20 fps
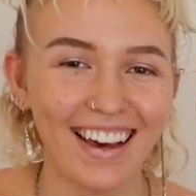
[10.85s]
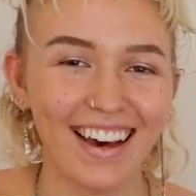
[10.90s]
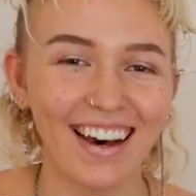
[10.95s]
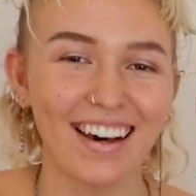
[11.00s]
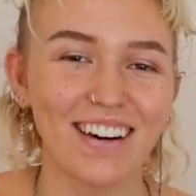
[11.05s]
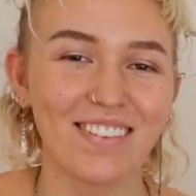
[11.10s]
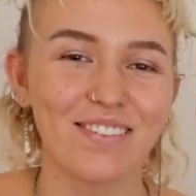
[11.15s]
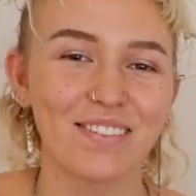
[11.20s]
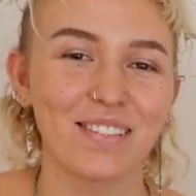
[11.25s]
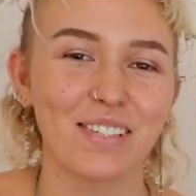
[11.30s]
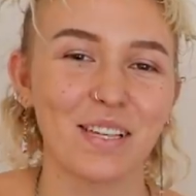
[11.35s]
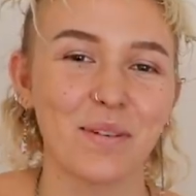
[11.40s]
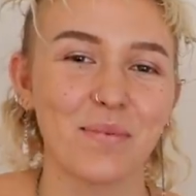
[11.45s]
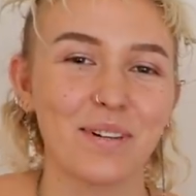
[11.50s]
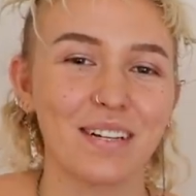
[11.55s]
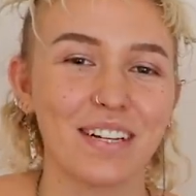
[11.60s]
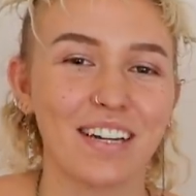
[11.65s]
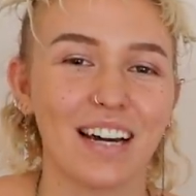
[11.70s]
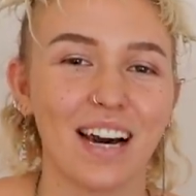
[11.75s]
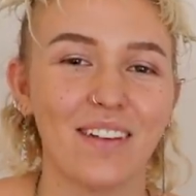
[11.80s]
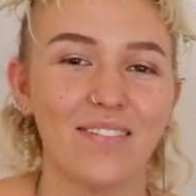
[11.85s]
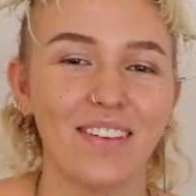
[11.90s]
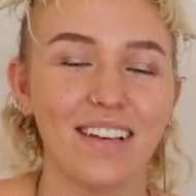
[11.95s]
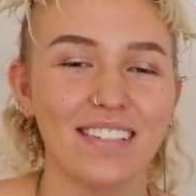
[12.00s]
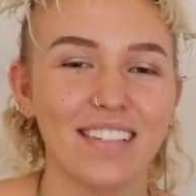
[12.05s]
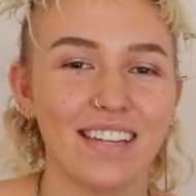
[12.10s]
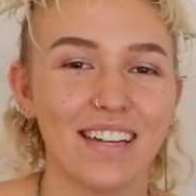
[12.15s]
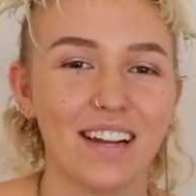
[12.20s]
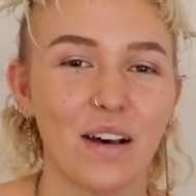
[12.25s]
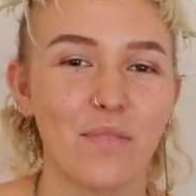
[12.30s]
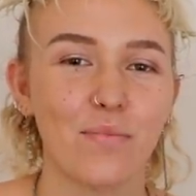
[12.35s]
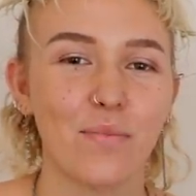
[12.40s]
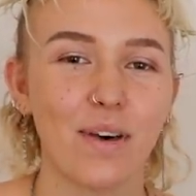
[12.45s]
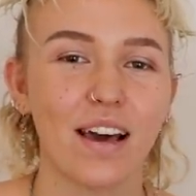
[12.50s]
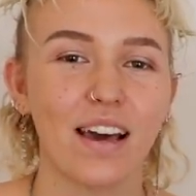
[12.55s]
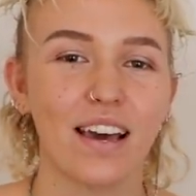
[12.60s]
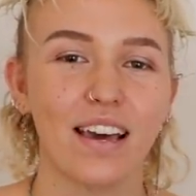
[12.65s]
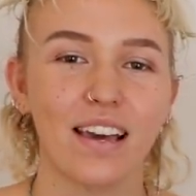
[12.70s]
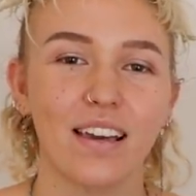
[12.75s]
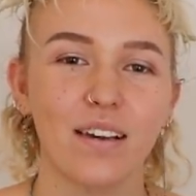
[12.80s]
um, someone commented on
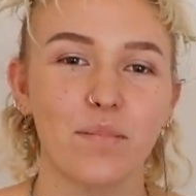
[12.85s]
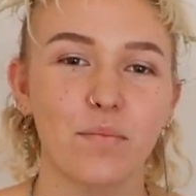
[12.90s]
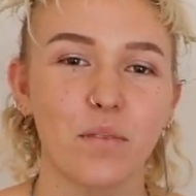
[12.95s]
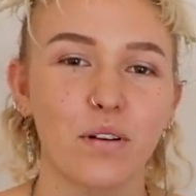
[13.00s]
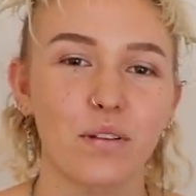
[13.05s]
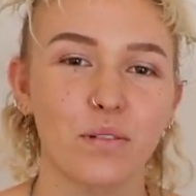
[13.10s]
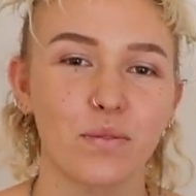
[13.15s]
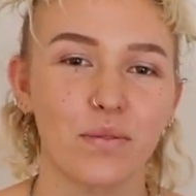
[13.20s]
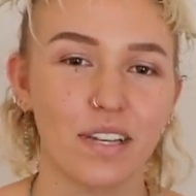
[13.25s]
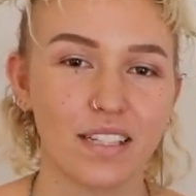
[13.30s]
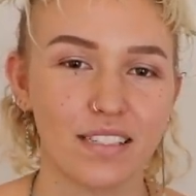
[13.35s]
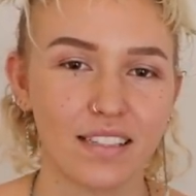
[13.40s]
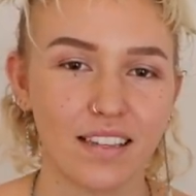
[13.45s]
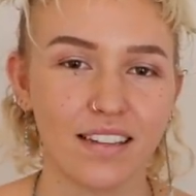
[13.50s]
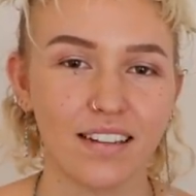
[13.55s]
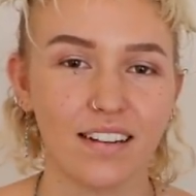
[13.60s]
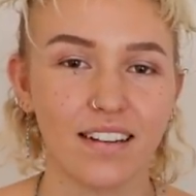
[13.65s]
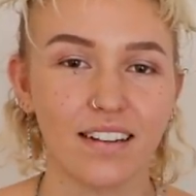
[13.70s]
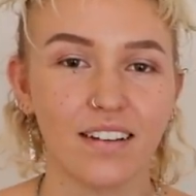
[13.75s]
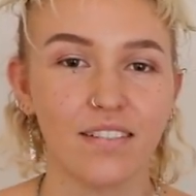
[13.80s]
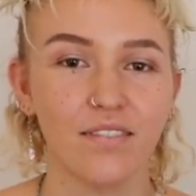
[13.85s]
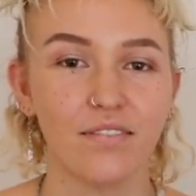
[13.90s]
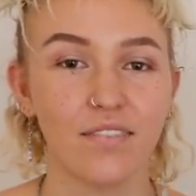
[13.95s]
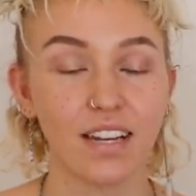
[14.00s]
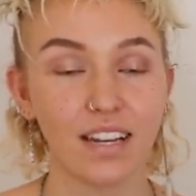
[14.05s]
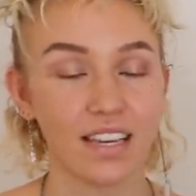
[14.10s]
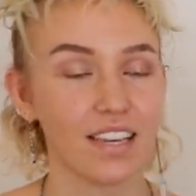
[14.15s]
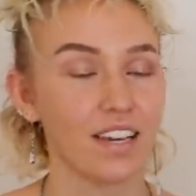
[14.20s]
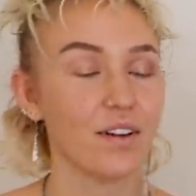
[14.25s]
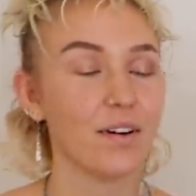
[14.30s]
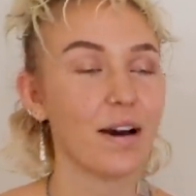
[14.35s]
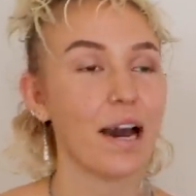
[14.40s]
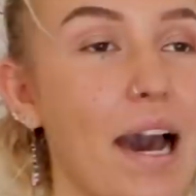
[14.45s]
my most recent video.